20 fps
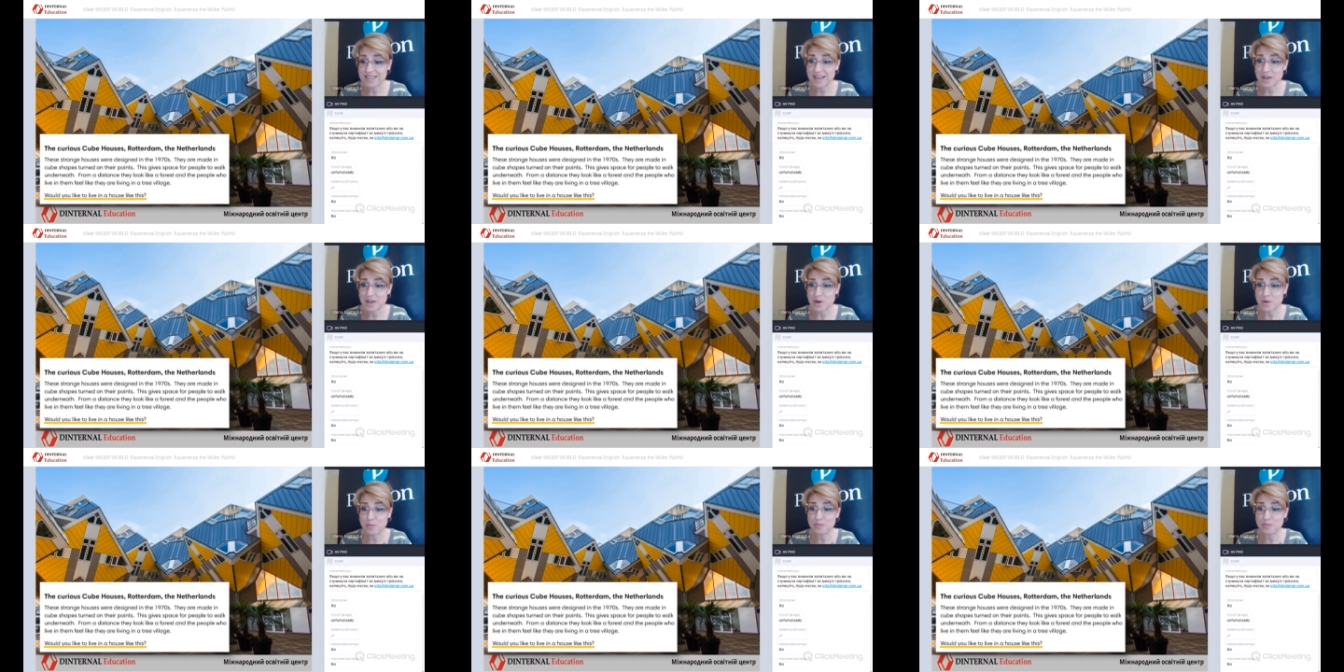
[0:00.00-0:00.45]

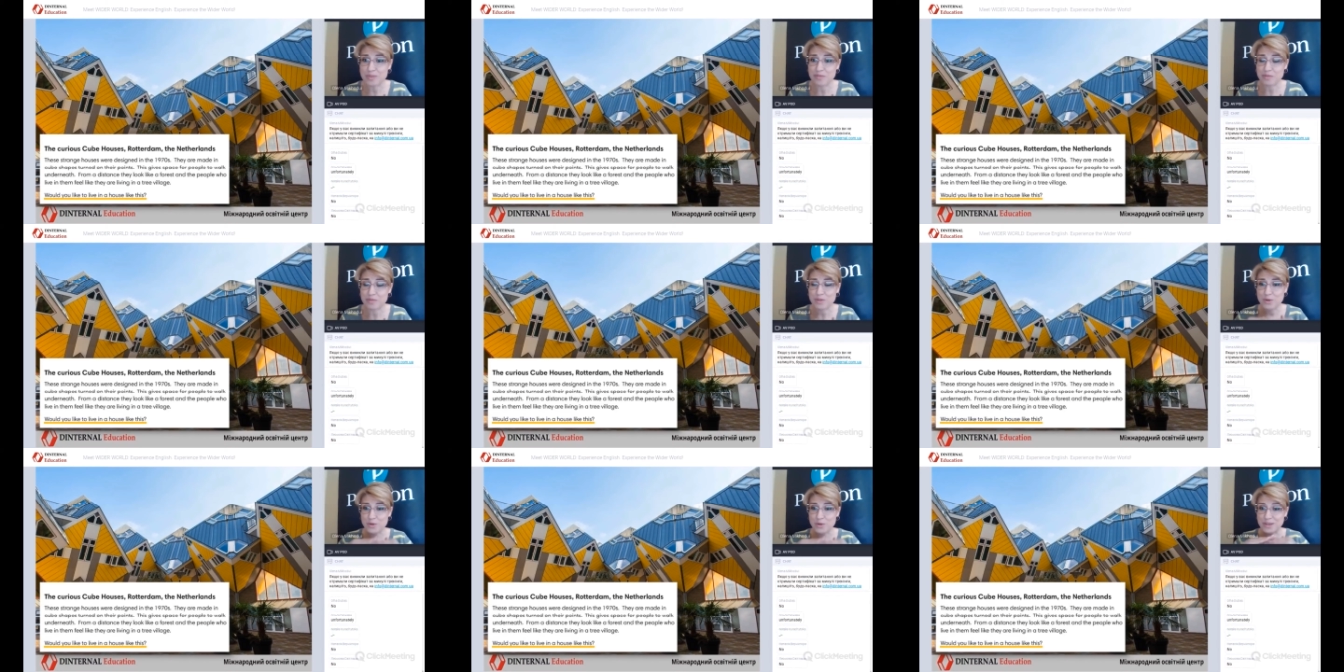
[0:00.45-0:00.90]
I hope the
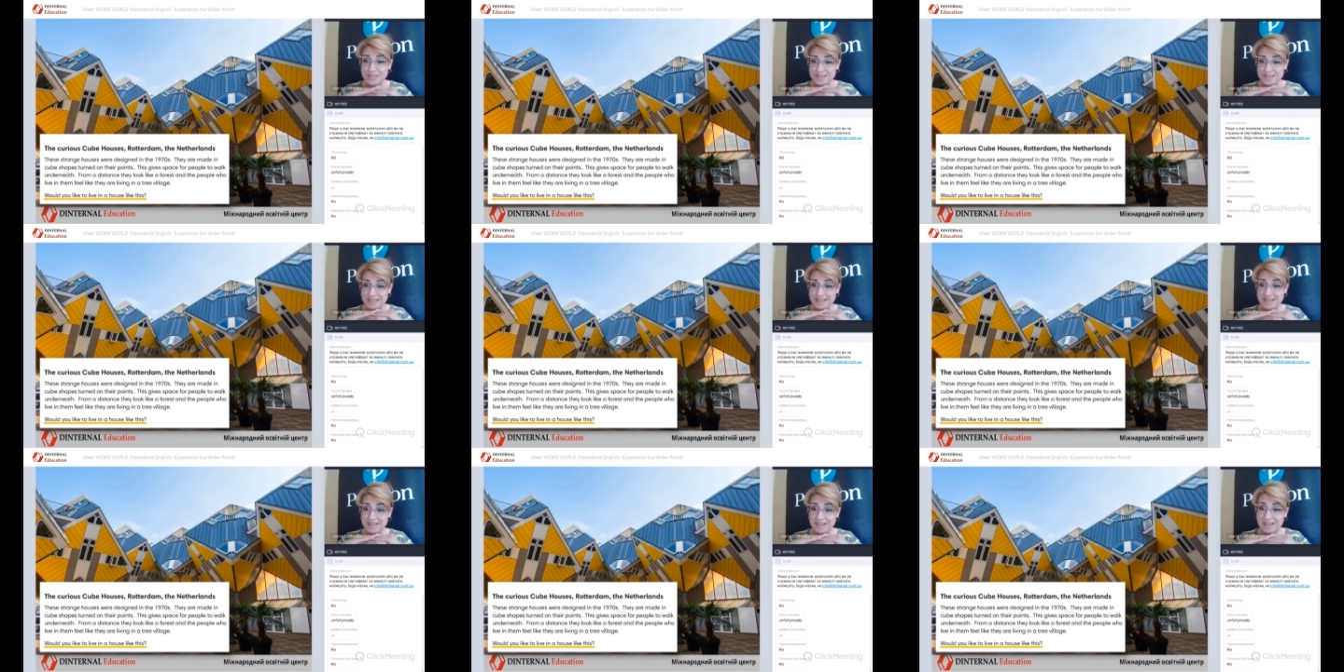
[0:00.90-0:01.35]
floor is
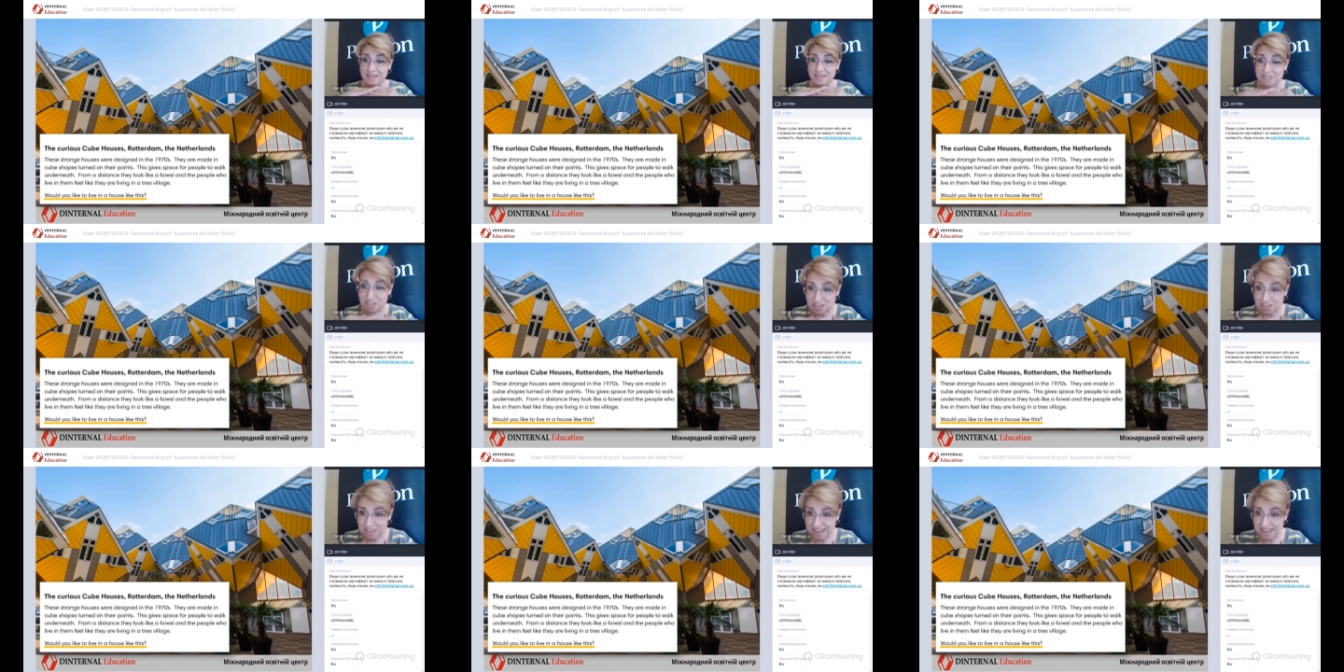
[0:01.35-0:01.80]
like
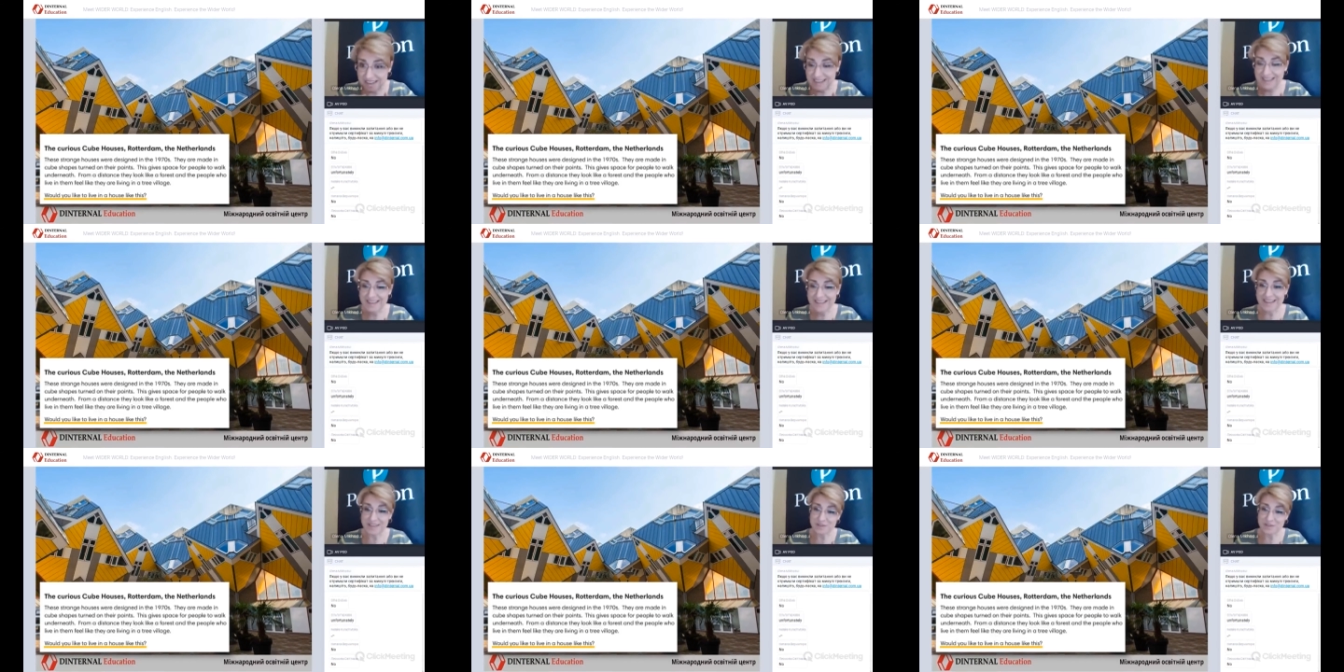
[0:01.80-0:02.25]
even
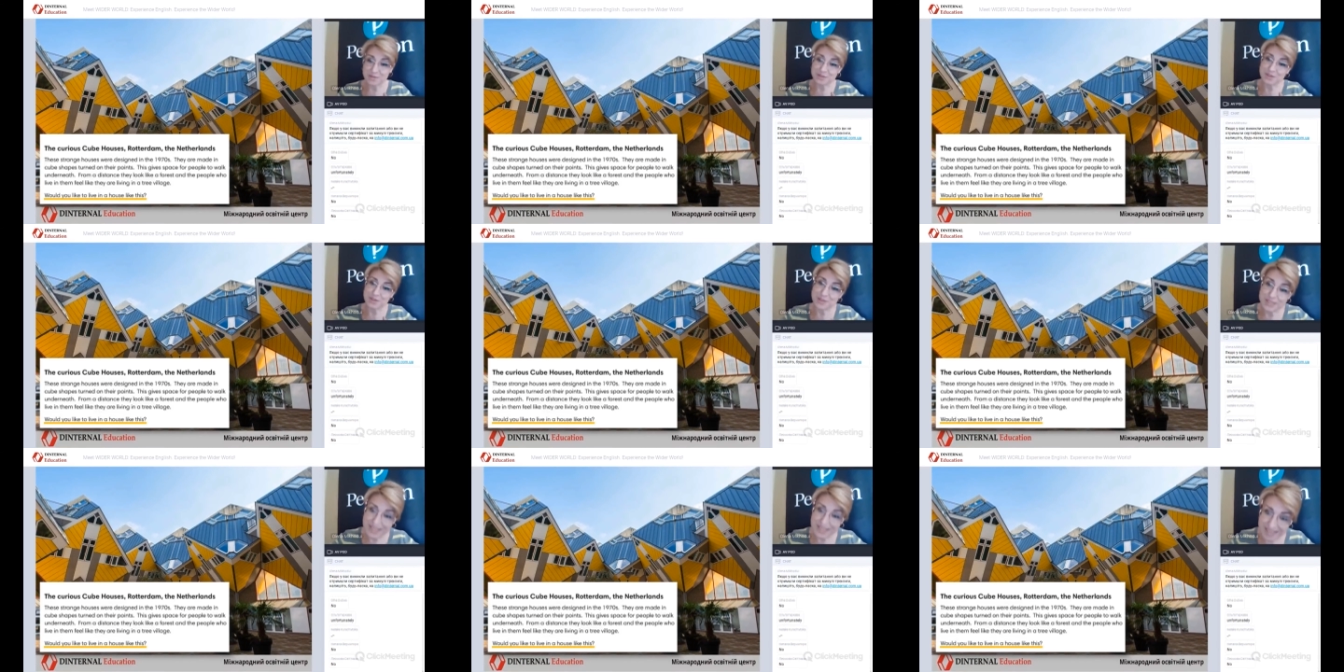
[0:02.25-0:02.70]
and you're
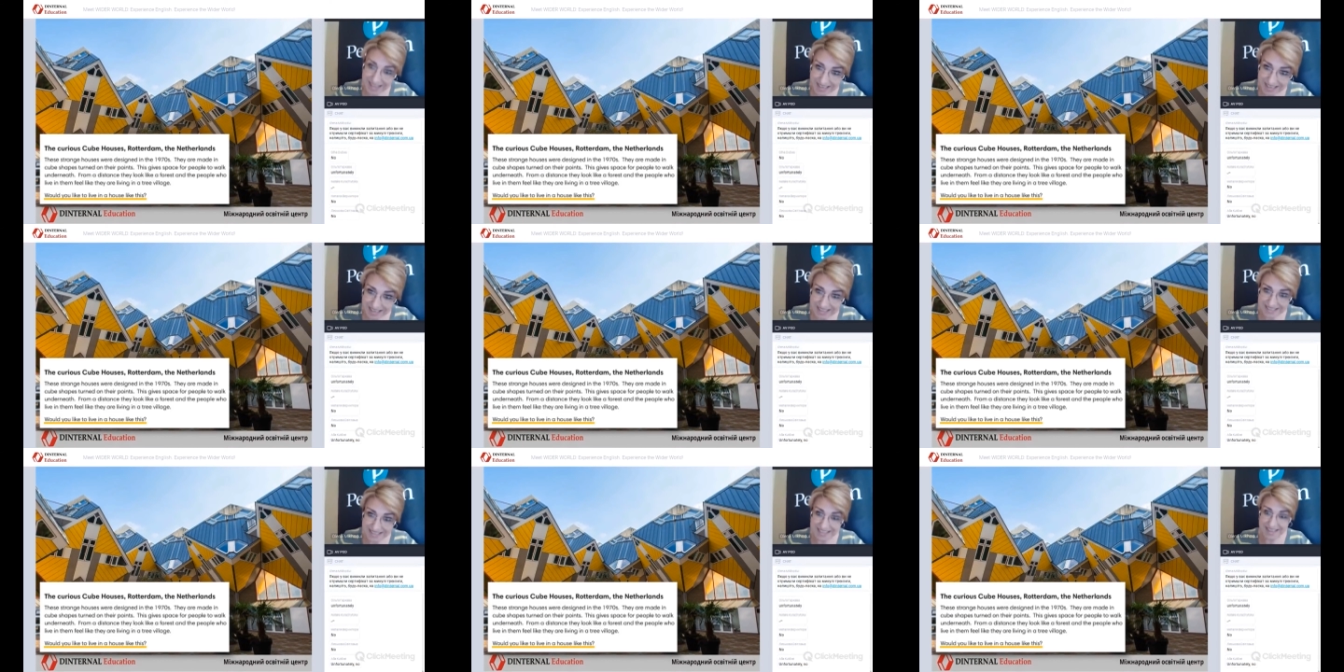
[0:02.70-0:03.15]
not
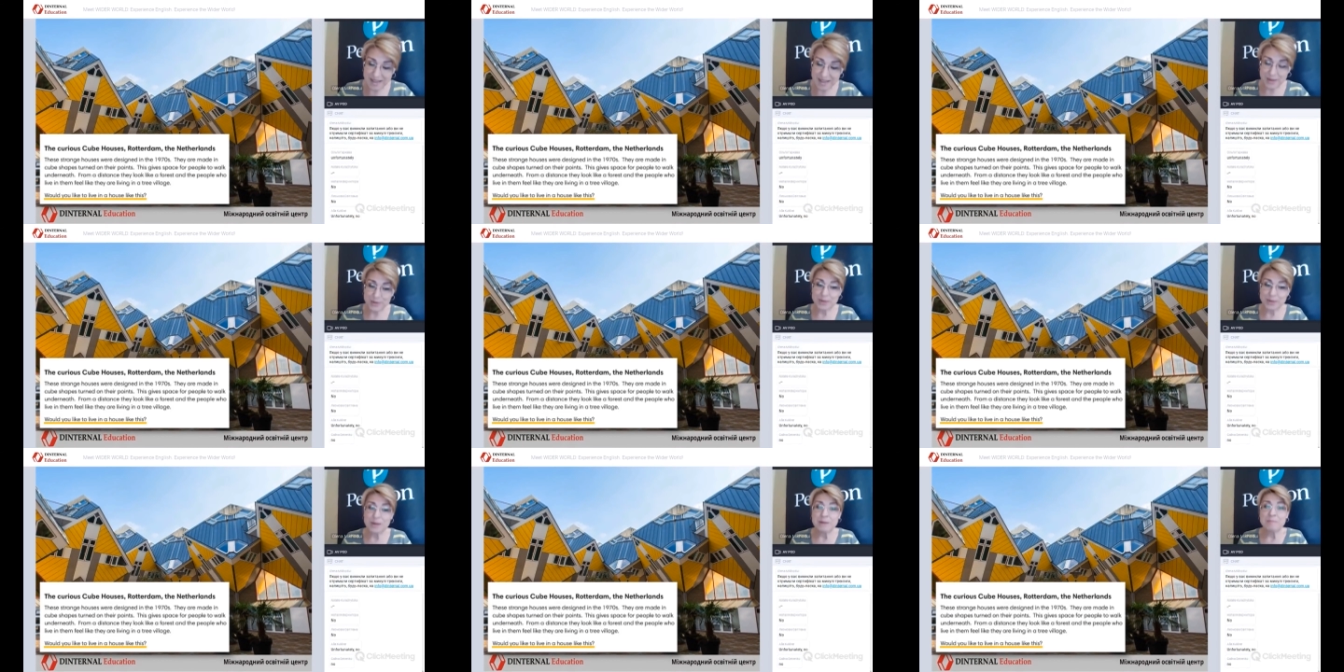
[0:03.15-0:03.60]
sliding
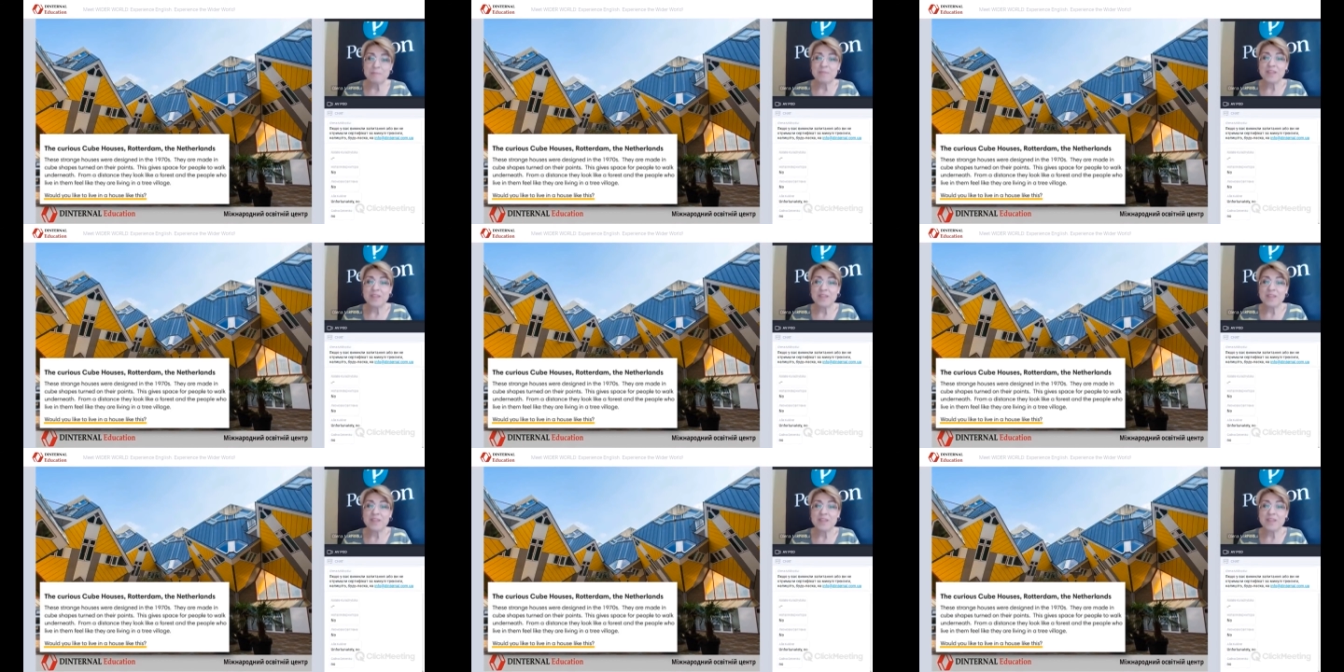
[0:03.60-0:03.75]
down.